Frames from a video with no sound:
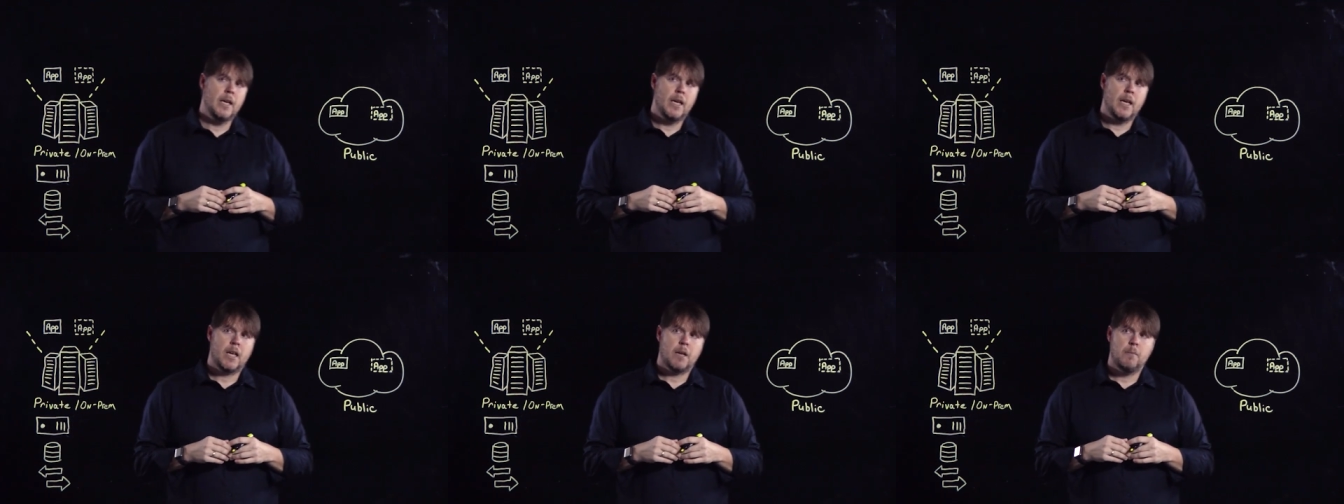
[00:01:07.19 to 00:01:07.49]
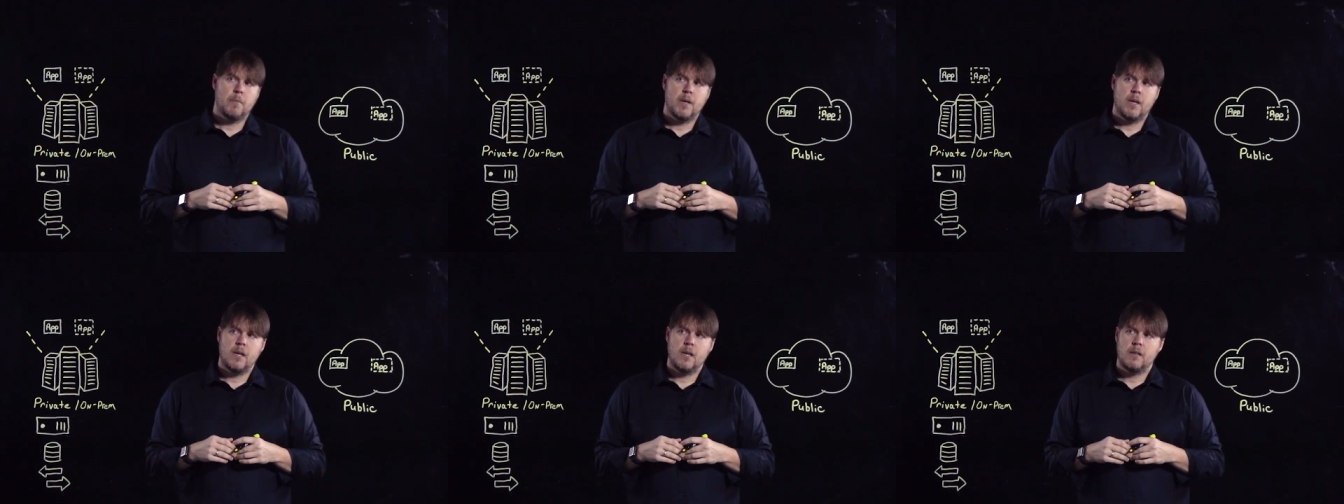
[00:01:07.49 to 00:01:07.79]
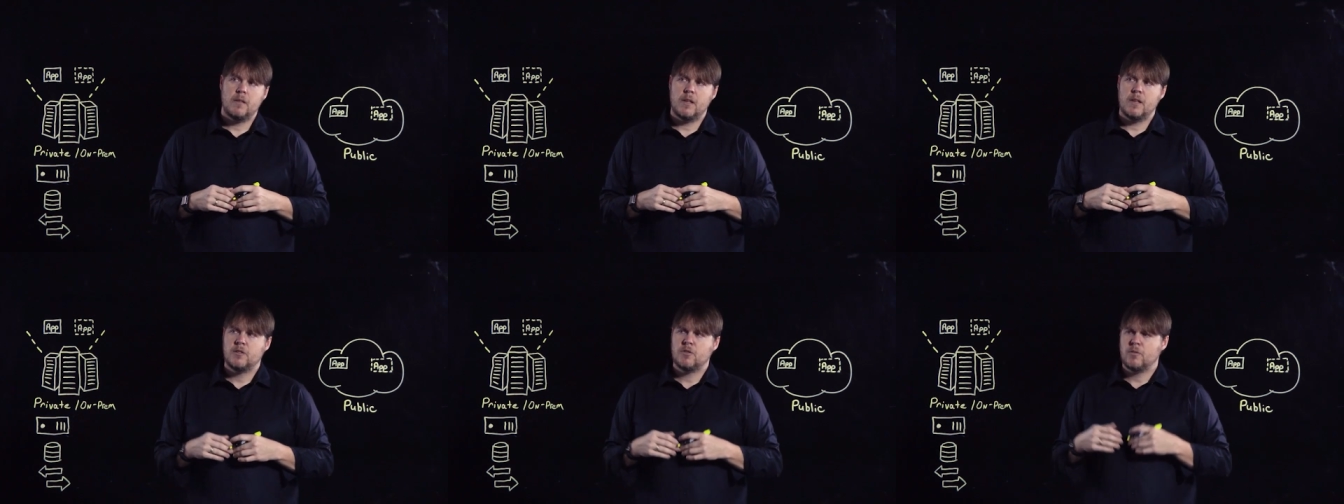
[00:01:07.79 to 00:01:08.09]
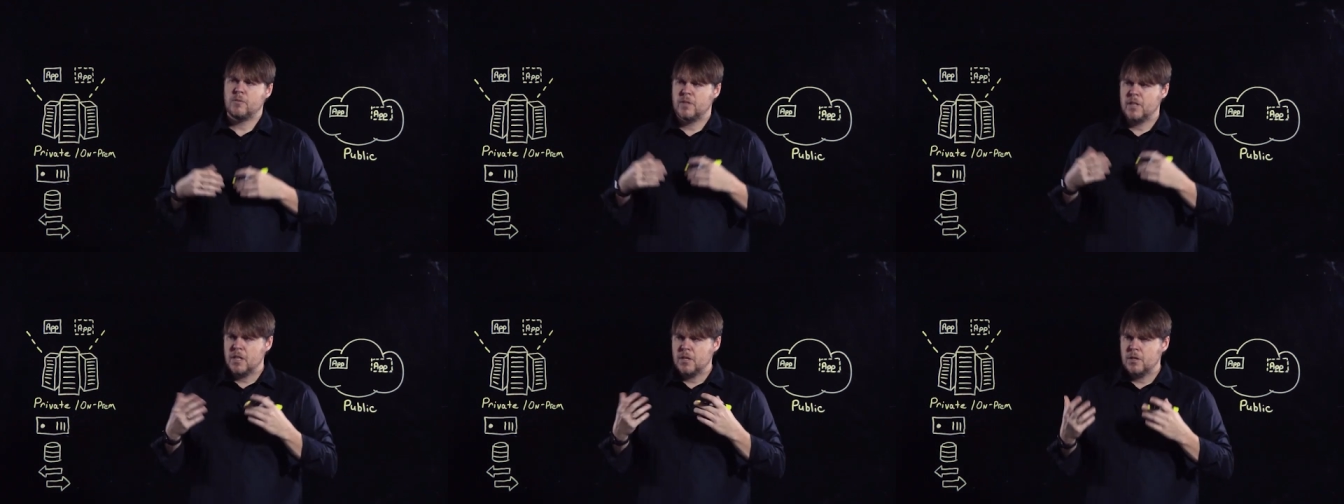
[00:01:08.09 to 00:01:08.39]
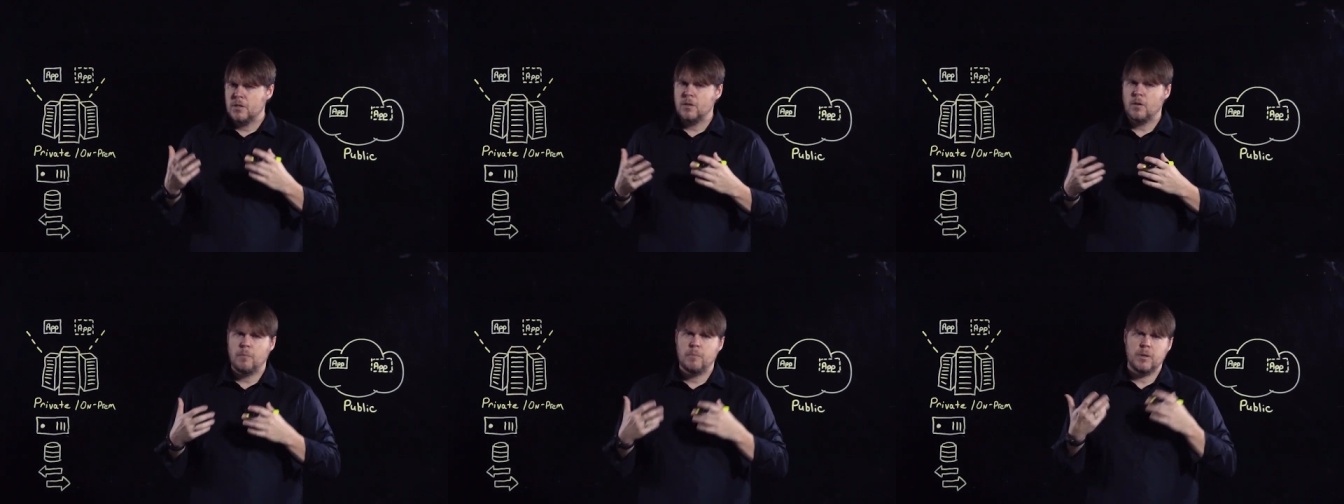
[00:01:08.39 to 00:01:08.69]
It can be the
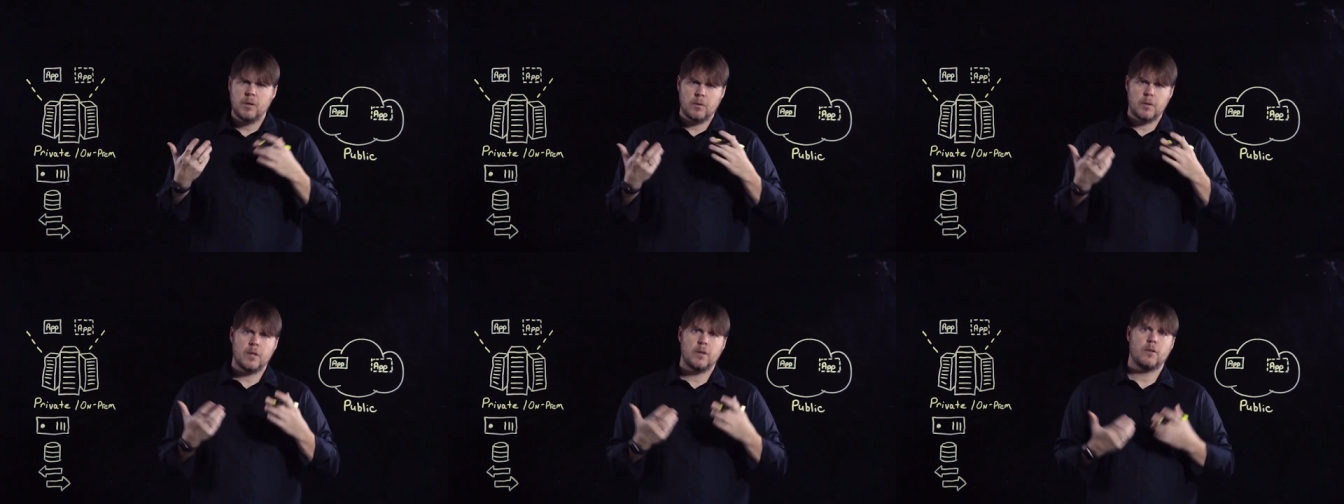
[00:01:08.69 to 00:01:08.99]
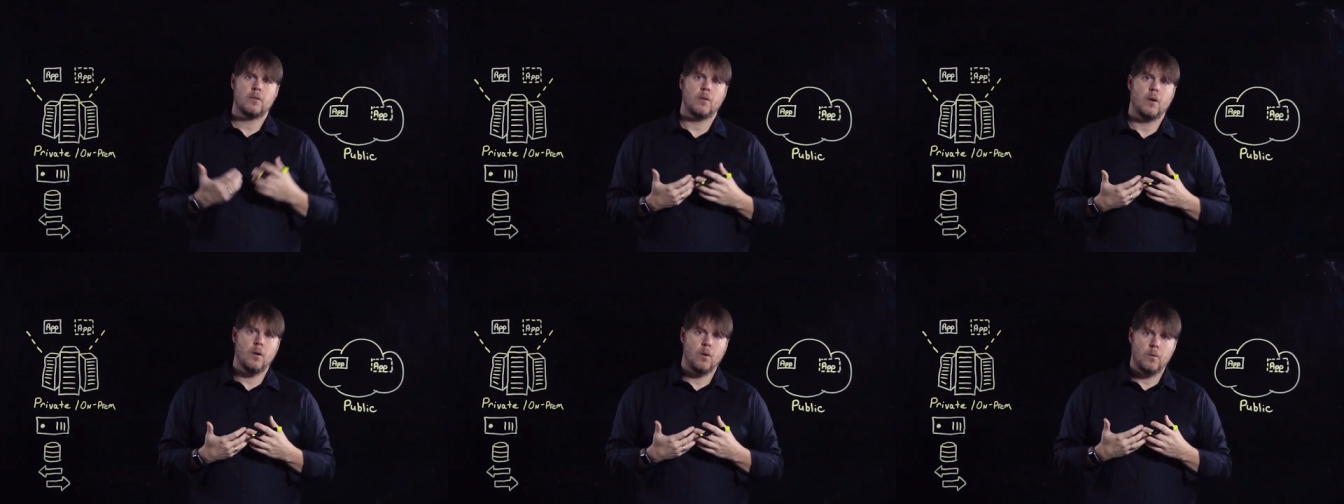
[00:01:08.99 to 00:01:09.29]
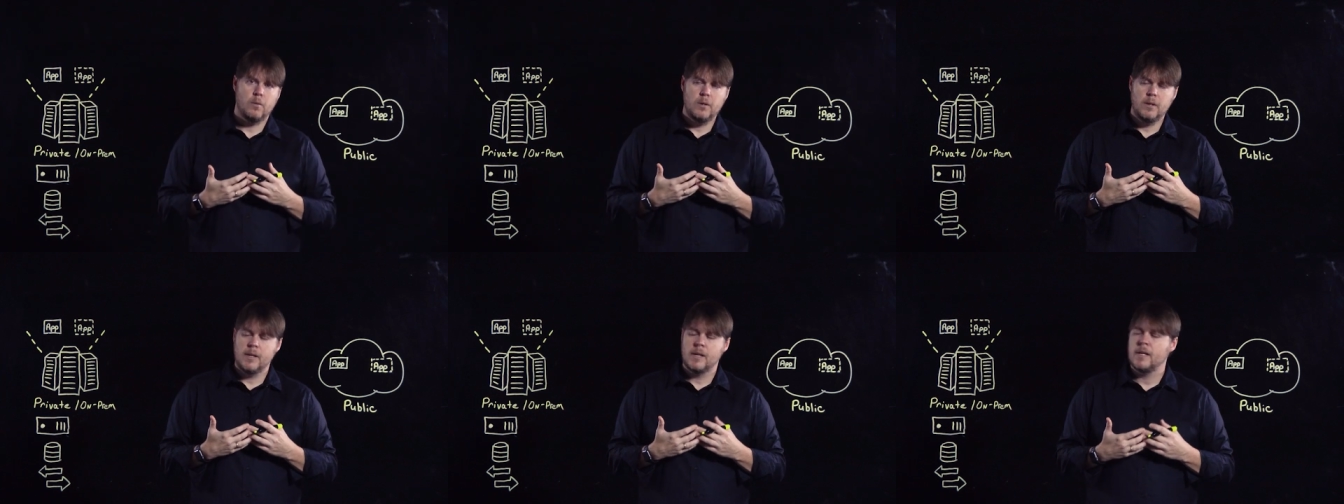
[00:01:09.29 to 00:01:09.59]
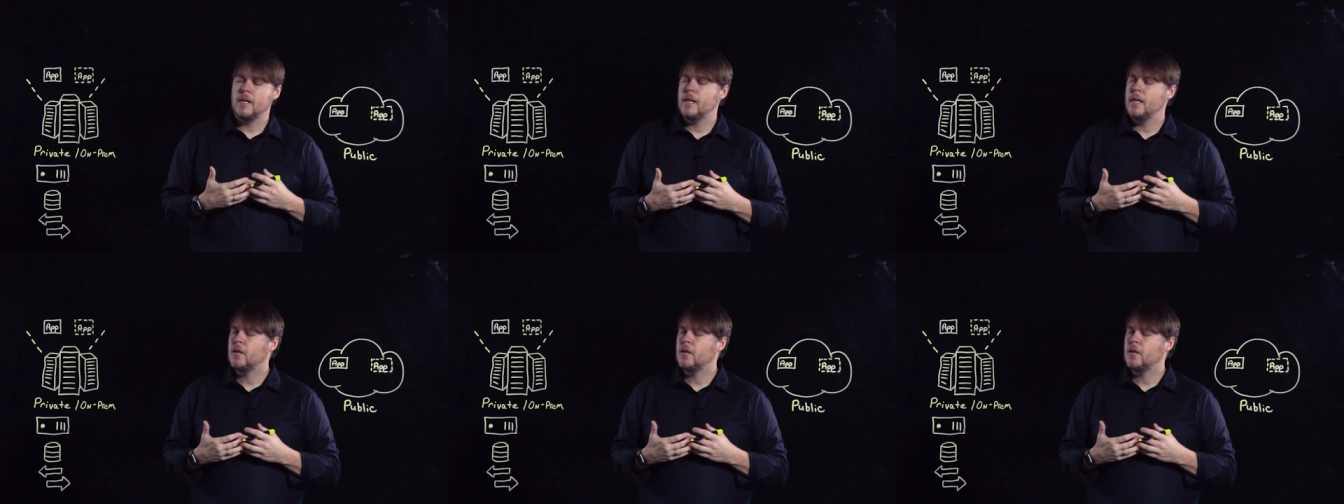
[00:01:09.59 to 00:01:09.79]
traditional build it your own,